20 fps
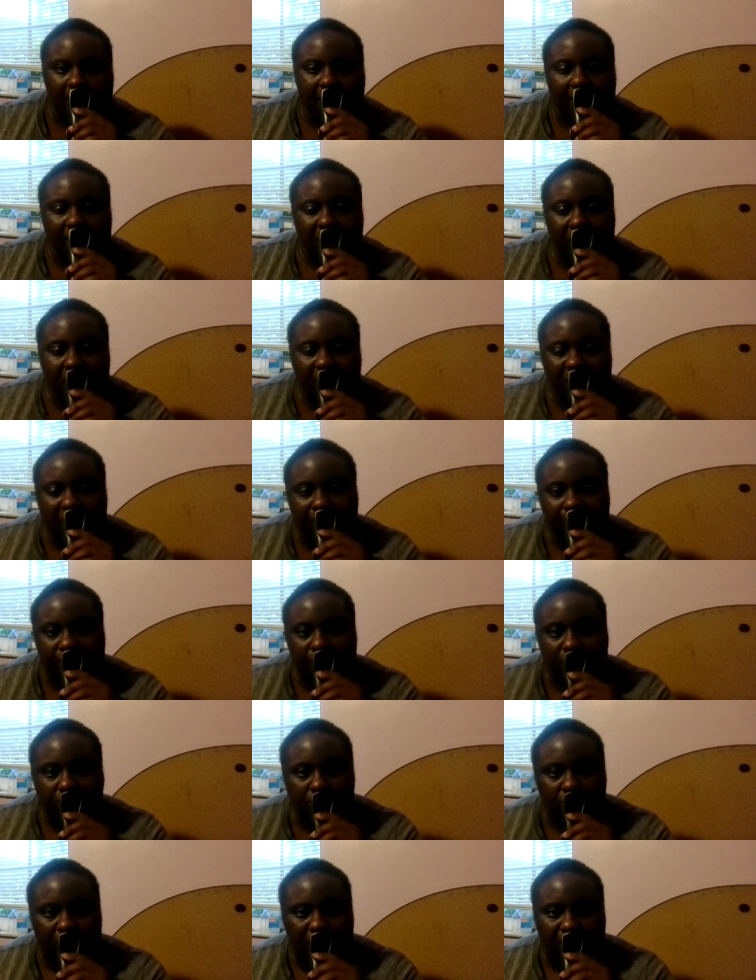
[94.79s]
I'm at my
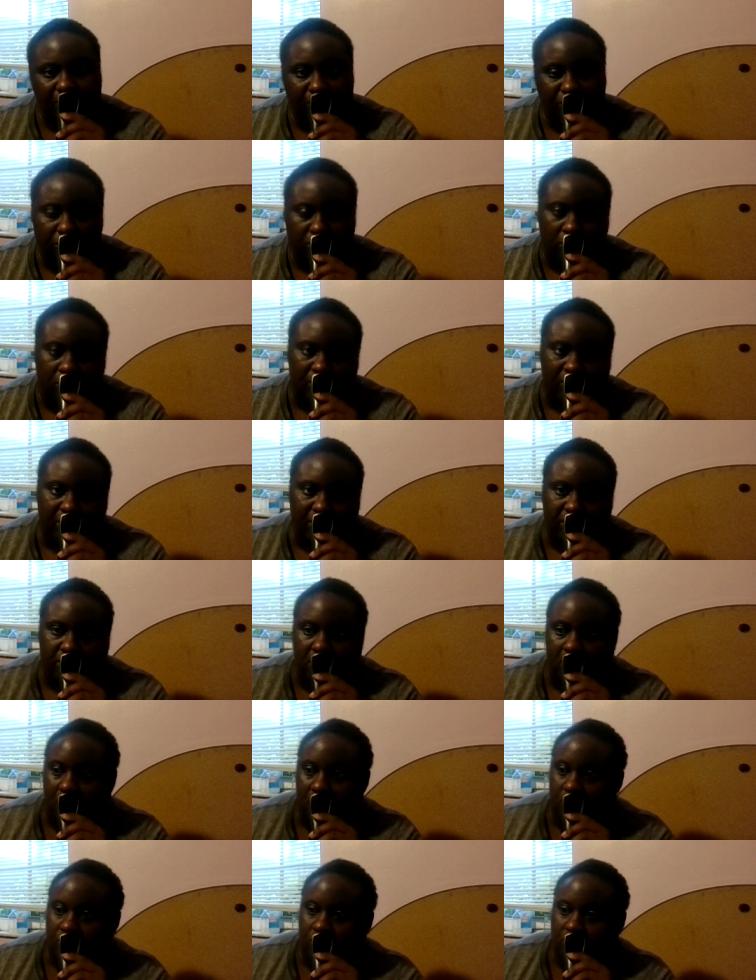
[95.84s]
future rap show is
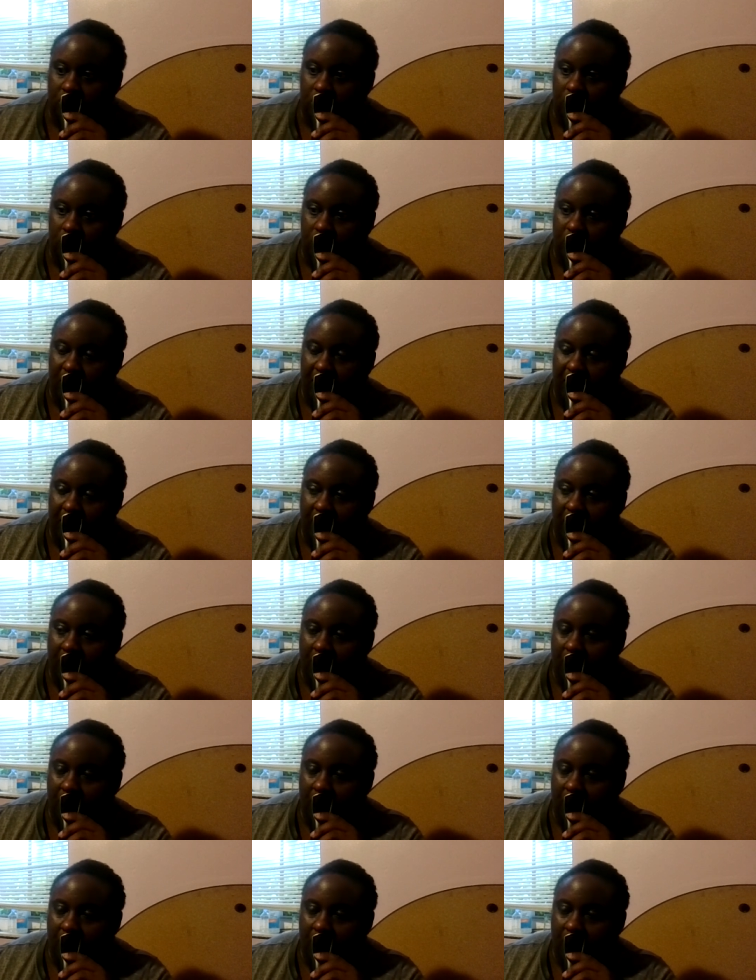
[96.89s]
also a